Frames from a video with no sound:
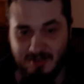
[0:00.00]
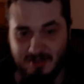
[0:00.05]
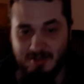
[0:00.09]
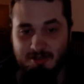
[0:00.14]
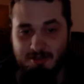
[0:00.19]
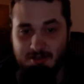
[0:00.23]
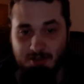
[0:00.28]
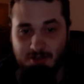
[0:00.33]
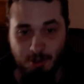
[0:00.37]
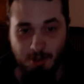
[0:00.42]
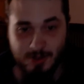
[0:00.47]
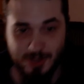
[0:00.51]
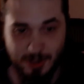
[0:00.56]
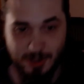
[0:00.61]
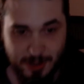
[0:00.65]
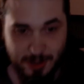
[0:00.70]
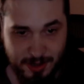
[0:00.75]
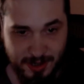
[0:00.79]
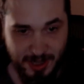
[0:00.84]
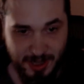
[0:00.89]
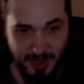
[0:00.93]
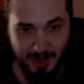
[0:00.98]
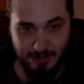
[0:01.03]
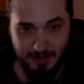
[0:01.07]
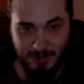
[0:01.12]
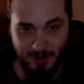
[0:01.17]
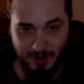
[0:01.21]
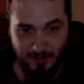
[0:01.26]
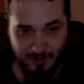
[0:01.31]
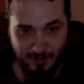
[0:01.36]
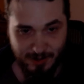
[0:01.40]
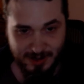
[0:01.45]
Those are good
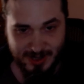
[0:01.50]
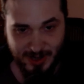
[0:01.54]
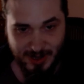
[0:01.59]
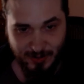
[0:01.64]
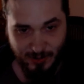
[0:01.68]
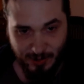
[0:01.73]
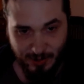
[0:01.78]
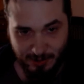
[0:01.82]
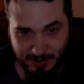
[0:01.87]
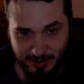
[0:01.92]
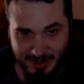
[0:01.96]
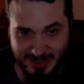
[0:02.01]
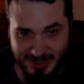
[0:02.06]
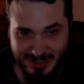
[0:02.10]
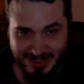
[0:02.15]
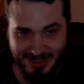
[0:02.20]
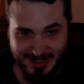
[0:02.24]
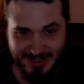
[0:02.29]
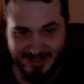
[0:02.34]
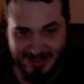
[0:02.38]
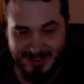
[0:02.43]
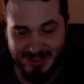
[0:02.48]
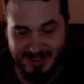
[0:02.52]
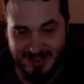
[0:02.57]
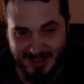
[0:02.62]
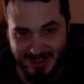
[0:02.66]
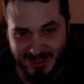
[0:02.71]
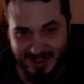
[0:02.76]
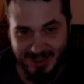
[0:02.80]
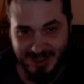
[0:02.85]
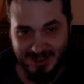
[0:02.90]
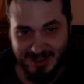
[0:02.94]
anime for different reasons.
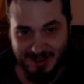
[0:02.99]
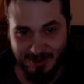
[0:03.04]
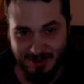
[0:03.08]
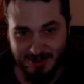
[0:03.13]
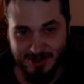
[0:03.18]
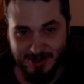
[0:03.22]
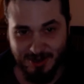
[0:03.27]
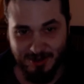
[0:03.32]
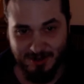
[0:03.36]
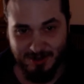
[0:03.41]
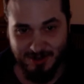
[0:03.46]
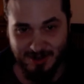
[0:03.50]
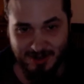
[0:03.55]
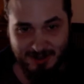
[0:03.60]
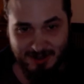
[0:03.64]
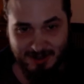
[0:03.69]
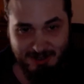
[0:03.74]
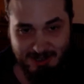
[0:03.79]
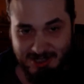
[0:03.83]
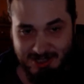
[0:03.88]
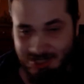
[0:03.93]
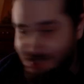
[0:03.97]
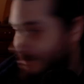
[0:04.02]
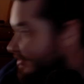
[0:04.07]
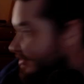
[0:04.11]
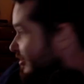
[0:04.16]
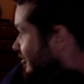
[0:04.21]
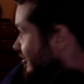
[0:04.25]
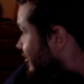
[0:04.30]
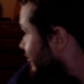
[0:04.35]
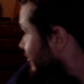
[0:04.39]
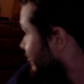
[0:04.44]
Those are
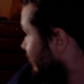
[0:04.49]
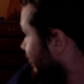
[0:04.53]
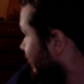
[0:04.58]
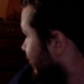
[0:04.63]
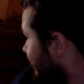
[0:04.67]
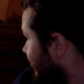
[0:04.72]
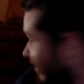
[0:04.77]
legitimately good